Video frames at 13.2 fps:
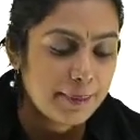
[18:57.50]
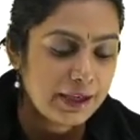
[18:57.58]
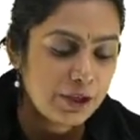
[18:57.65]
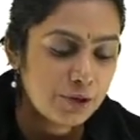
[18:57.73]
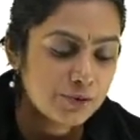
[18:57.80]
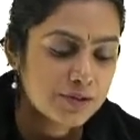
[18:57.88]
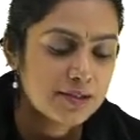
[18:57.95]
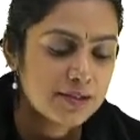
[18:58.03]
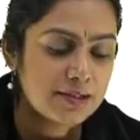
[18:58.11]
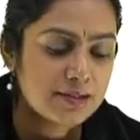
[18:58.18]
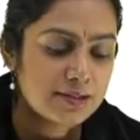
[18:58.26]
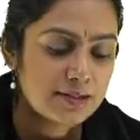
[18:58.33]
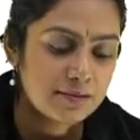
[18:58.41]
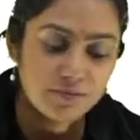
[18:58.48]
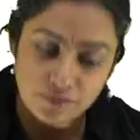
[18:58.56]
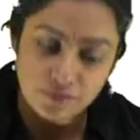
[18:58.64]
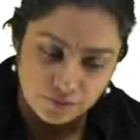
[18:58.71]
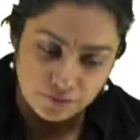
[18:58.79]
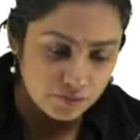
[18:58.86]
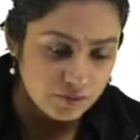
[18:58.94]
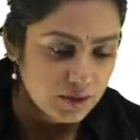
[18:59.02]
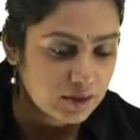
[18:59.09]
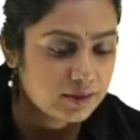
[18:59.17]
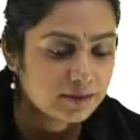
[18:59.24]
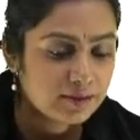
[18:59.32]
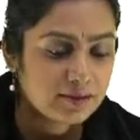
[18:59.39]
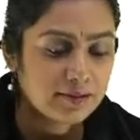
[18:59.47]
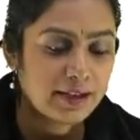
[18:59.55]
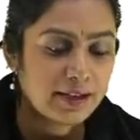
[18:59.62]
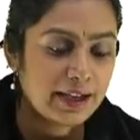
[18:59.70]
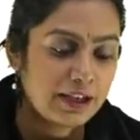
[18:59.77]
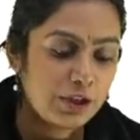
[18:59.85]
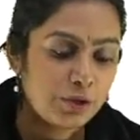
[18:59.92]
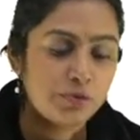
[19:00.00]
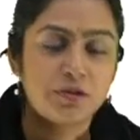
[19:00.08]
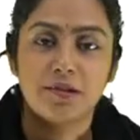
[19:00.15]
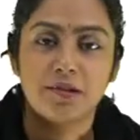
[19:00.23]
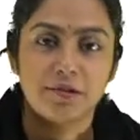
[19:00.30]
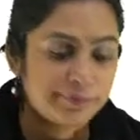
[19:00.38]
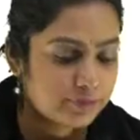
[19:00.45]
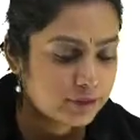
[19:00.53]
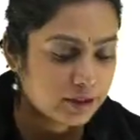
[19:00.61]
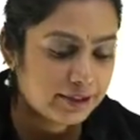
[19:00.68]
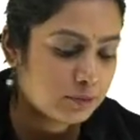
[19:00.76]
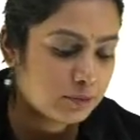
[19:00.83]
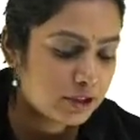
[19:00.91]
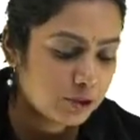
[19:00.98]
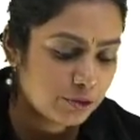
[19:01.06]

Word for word: Pellucid, this is again lucid, nothing but